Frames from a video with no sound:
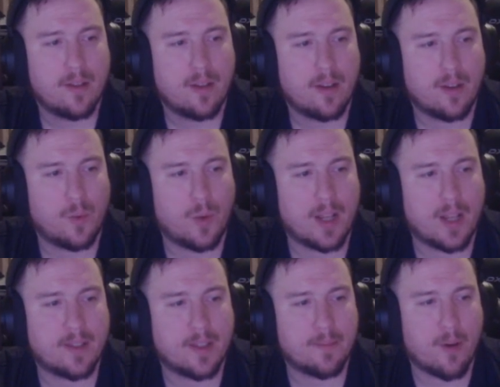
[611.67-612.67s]
don't know why that
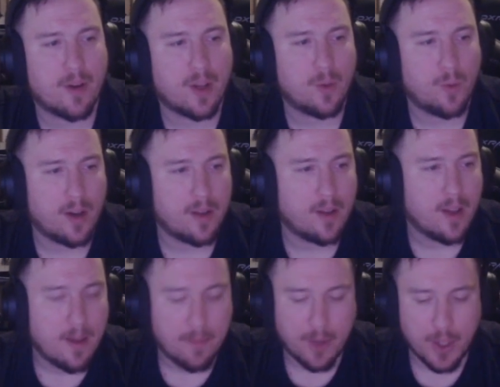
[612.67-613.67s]
says party 1,
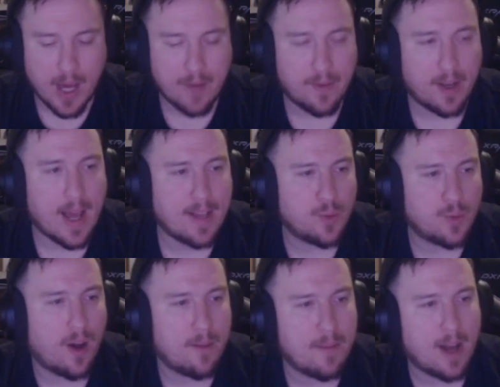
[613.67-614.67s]
but you have a life
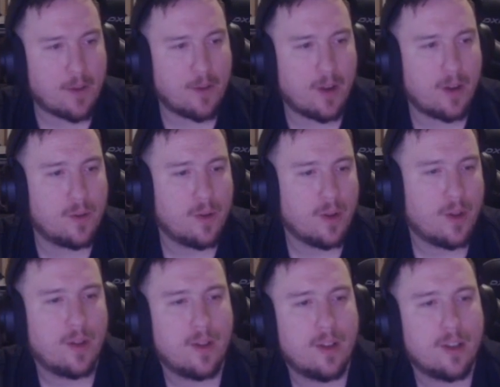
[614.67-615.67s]
swap macro,
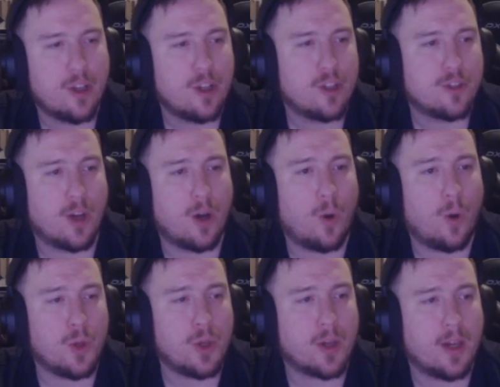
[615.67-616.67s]
so
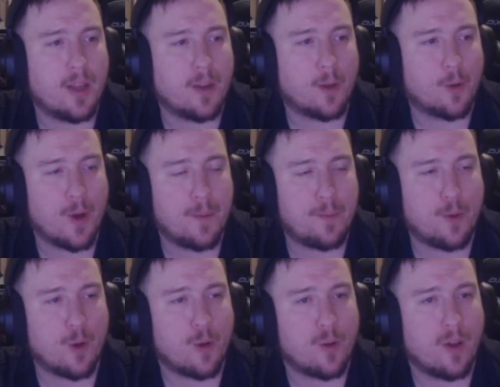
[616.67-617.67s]
you can grip
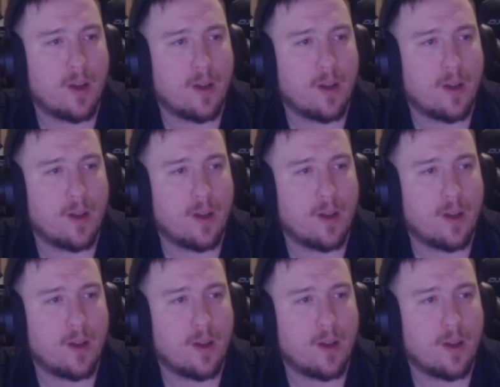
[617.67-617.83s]
your,